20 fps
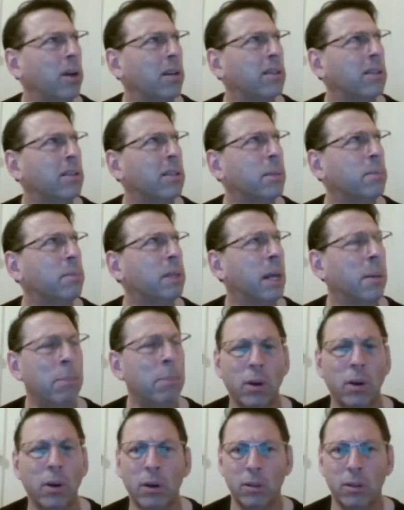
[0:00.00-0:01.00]

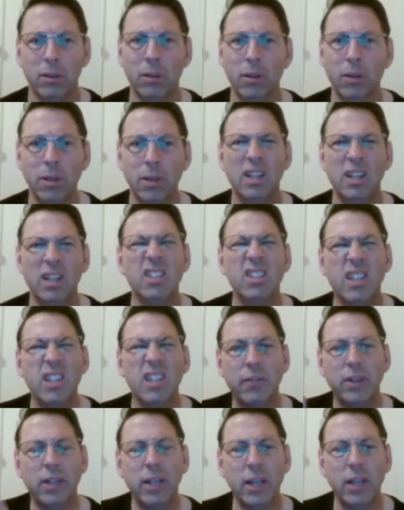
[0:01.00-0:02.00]
17th,
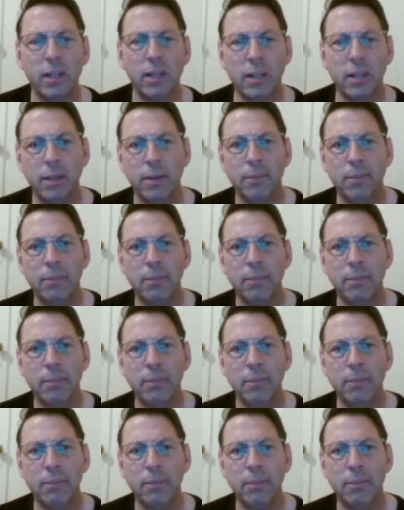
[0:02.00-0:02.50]
1991.